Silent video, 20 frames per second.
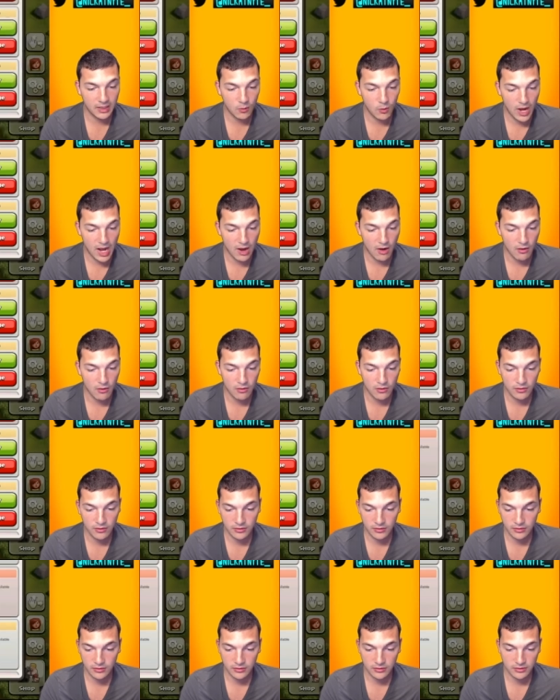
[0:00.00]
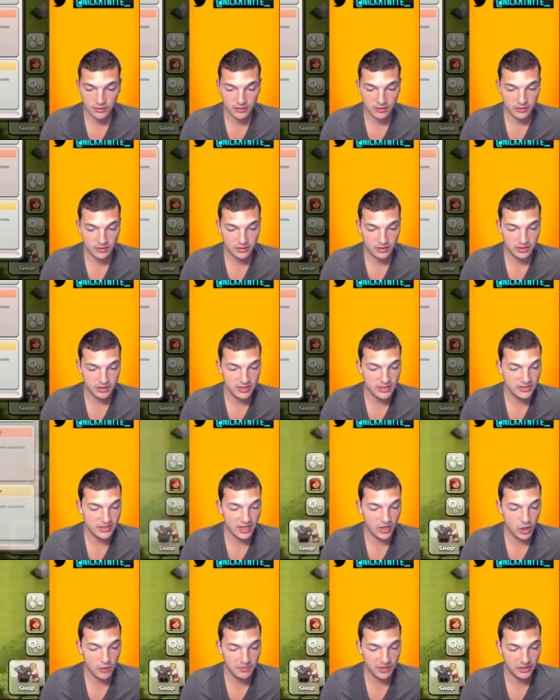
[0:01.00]
wow. At least I
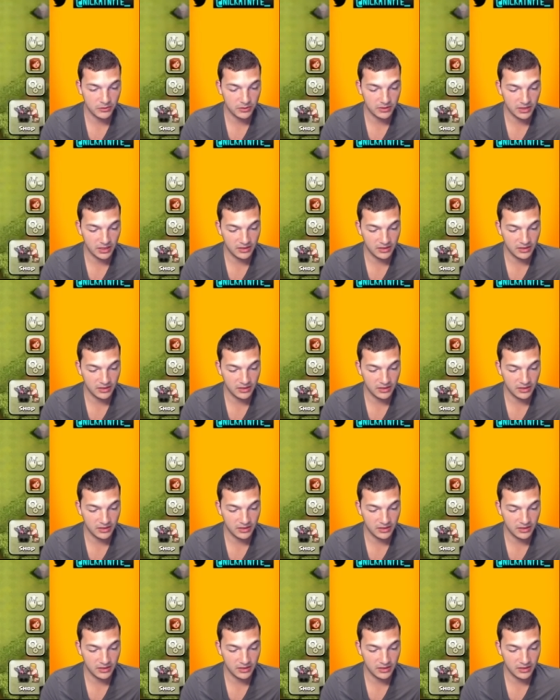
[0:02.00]
hope that's what they